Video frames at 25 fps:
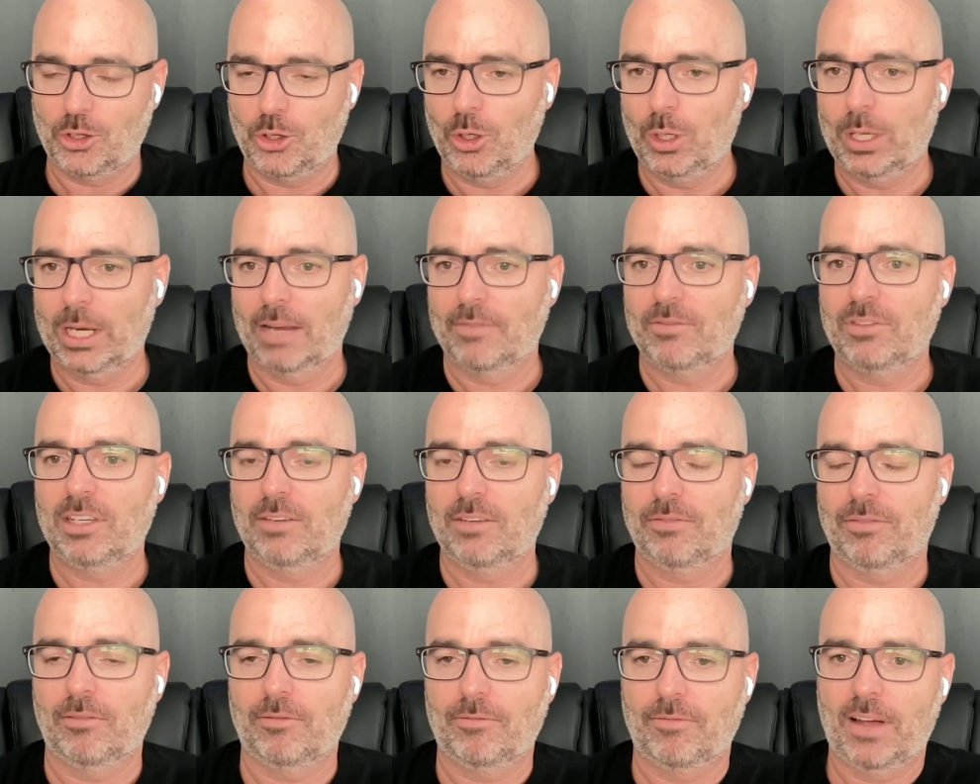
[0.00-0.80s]
So you could have
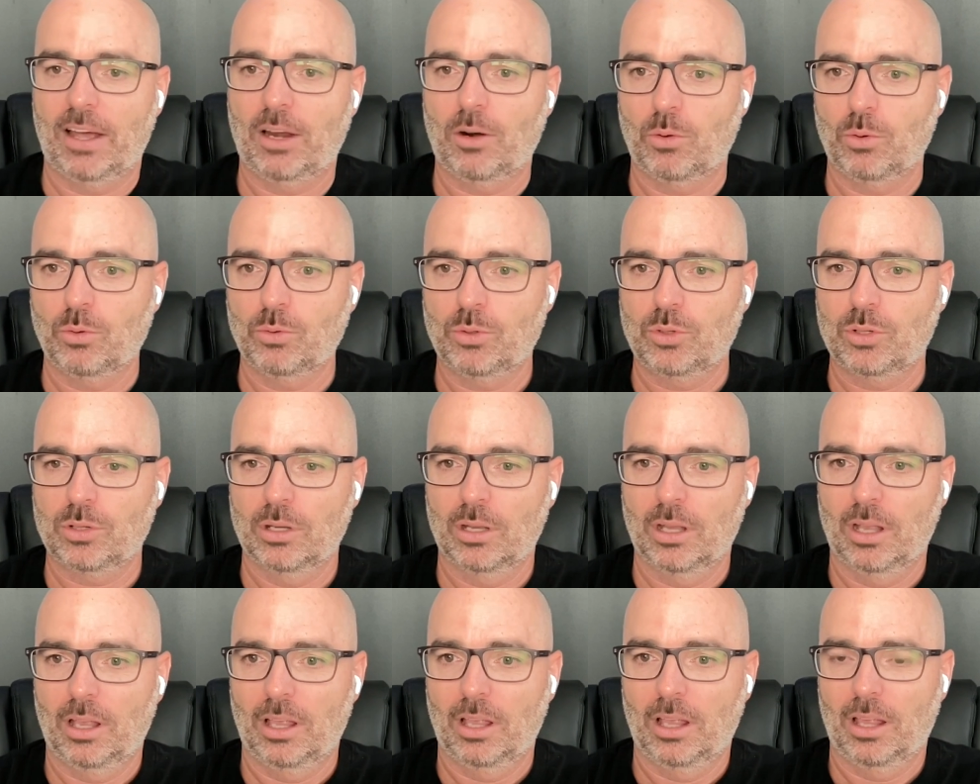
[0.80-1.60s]
different funnels,
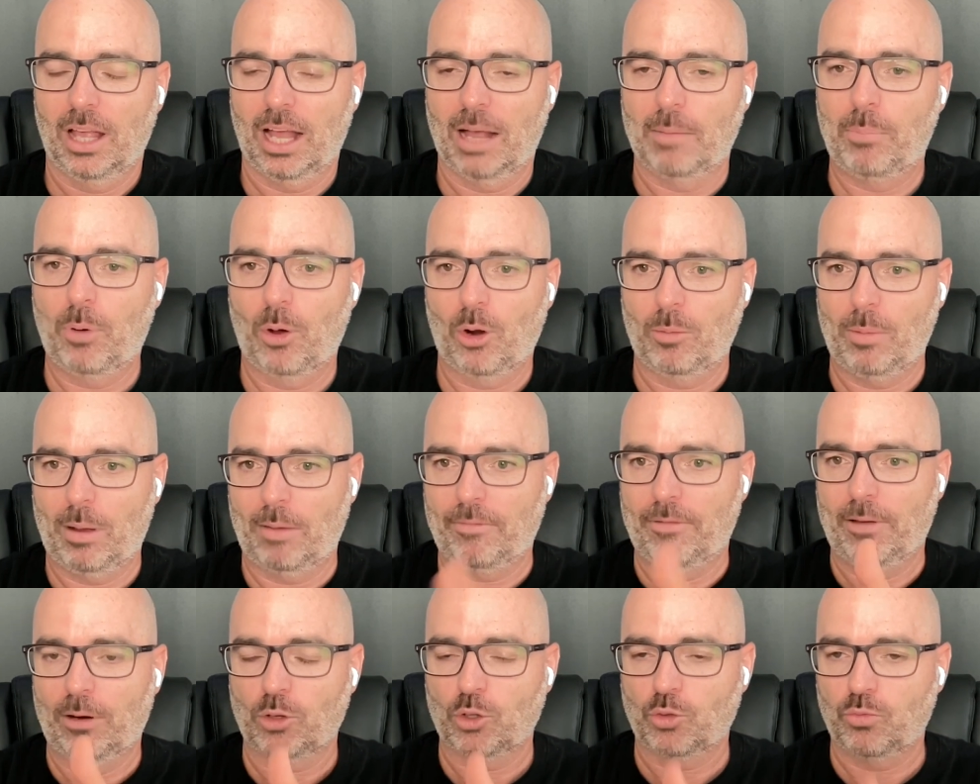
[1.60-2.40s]

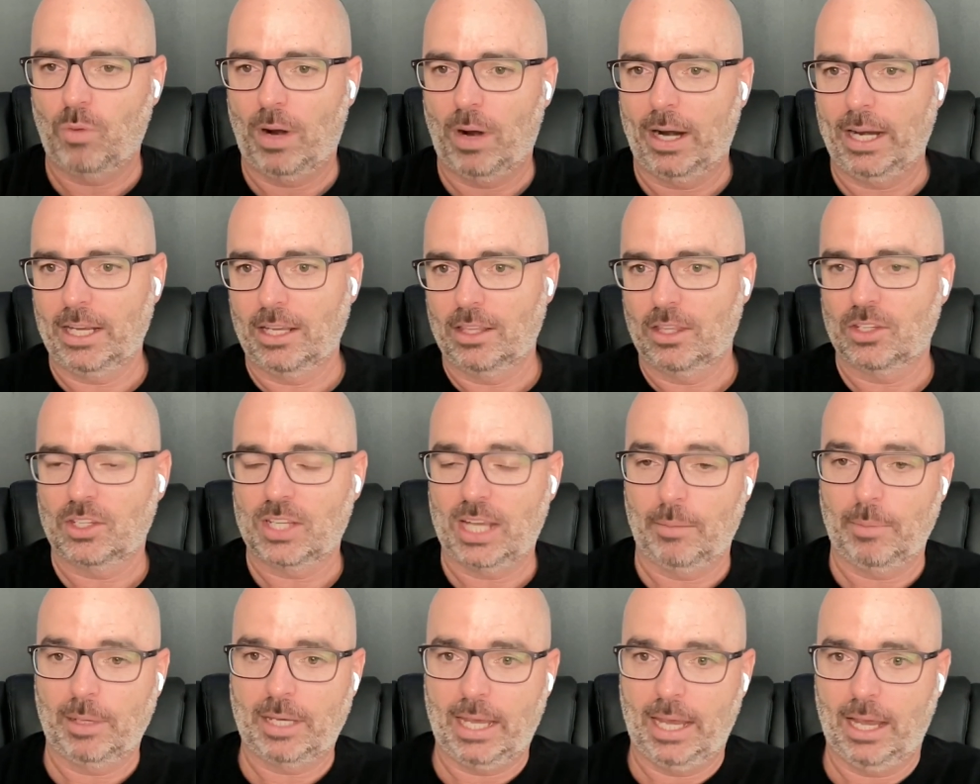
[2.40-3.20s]
bottom-up funnels running in the
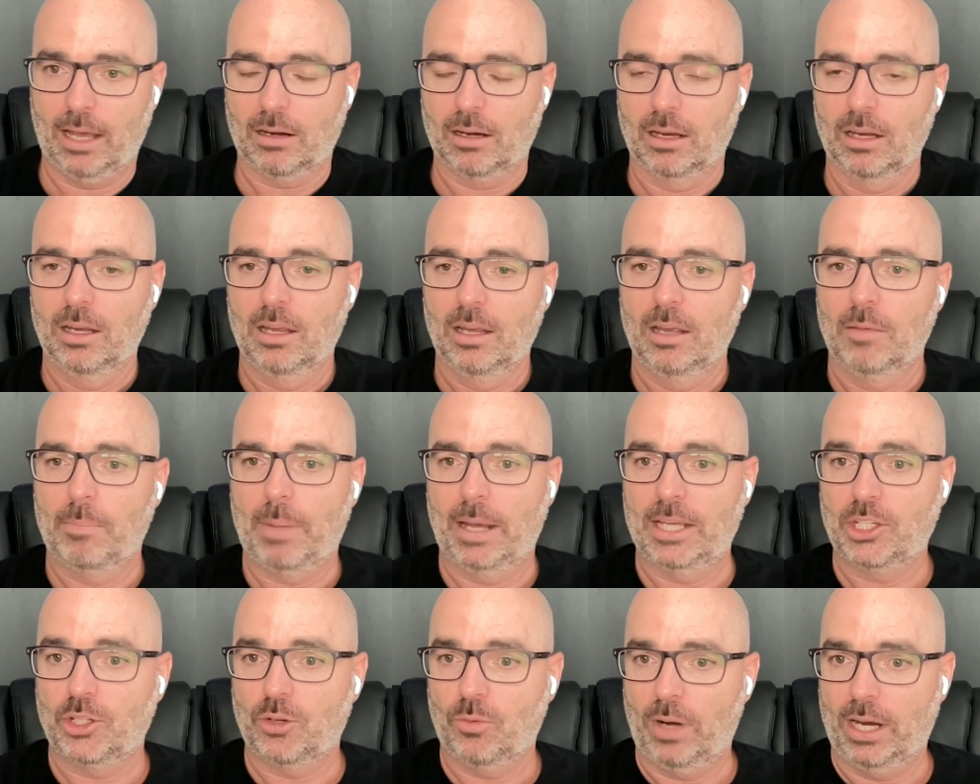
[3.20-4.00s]
same account
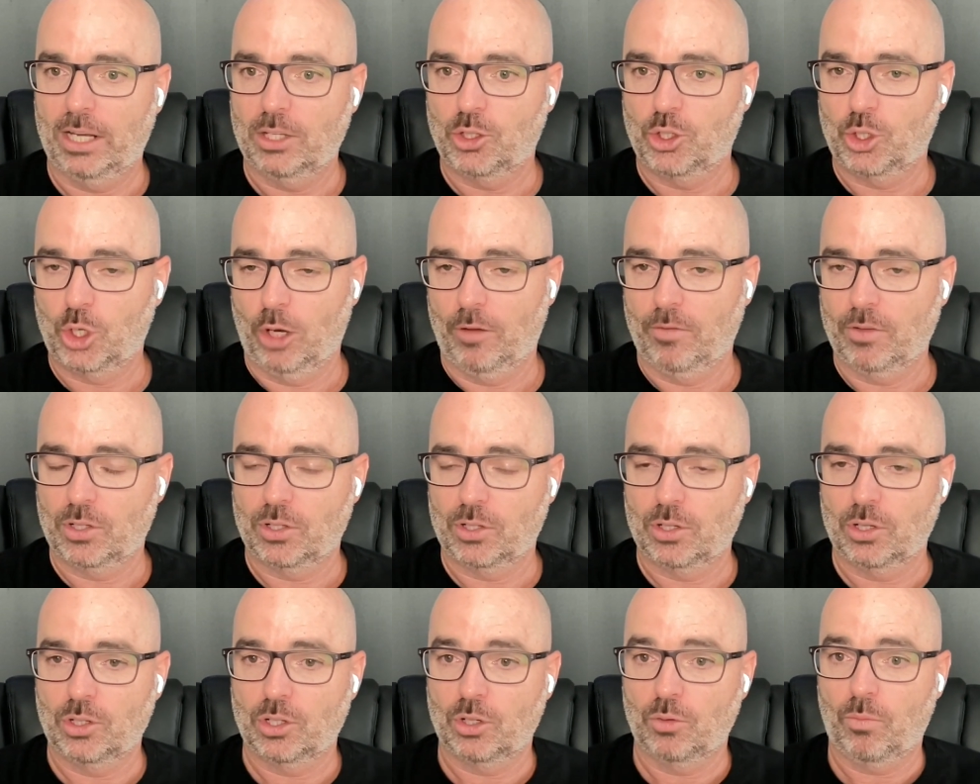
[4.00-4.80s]
based around
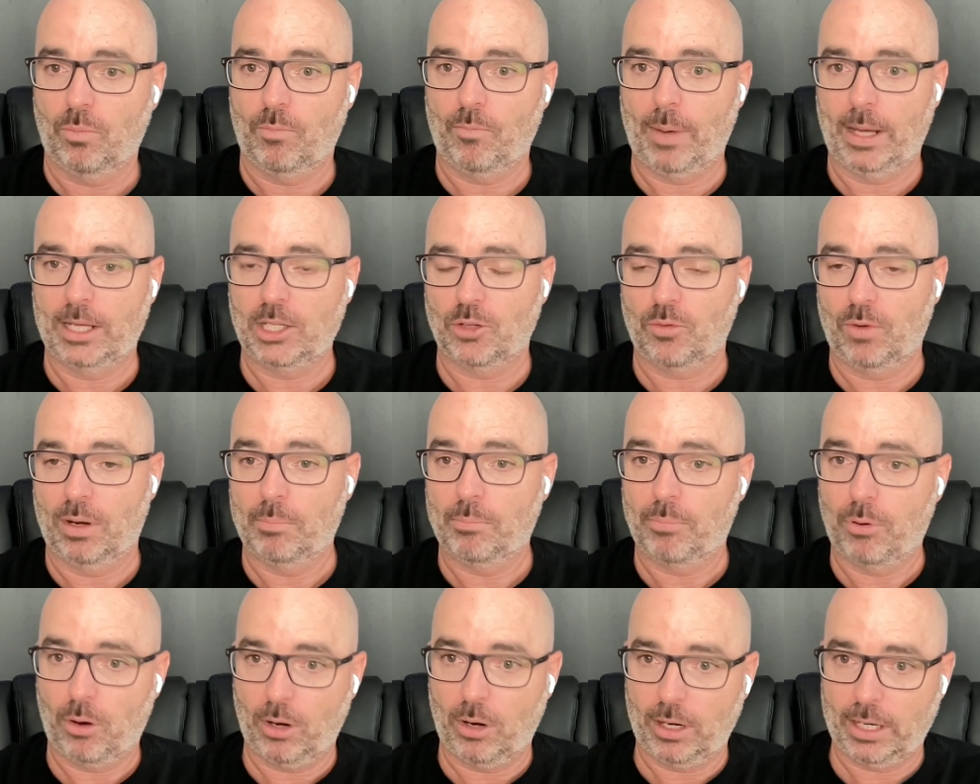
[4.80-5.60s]
services and based
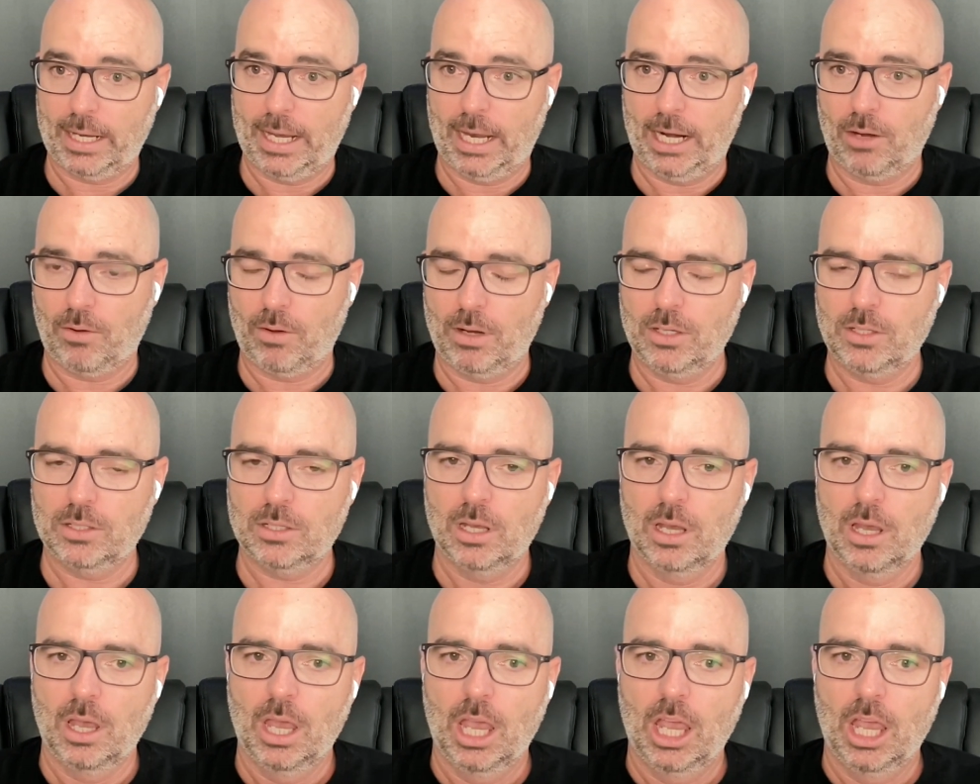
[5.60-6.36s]
around product categories.